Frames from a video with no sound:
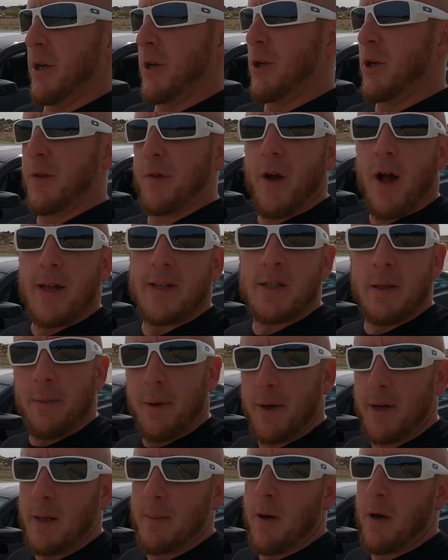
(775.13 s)
your thoughts and
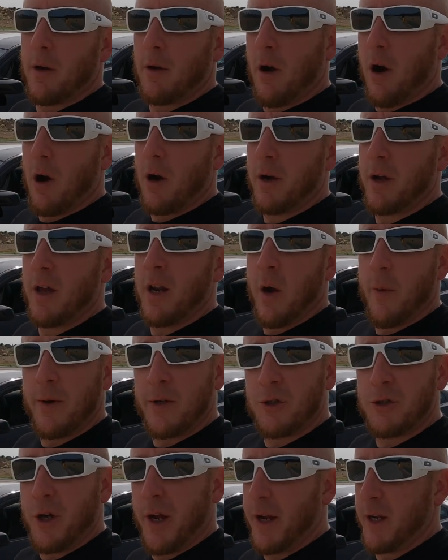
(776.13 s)
opinion about a car can
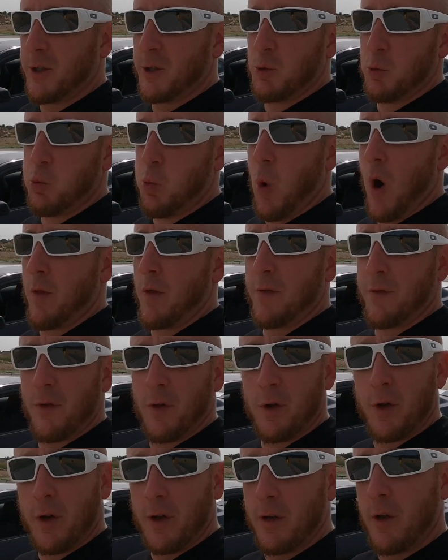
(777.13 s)
always change, whether for
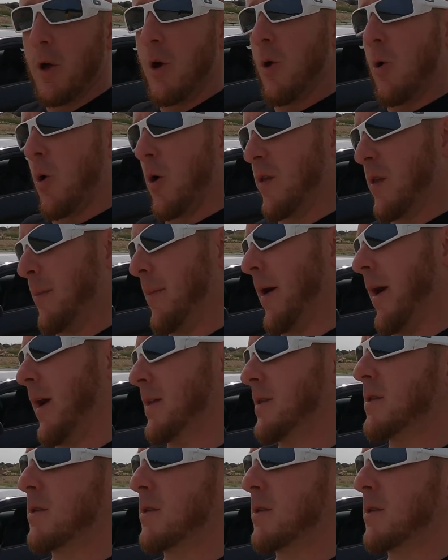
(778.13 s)
the good or the bad.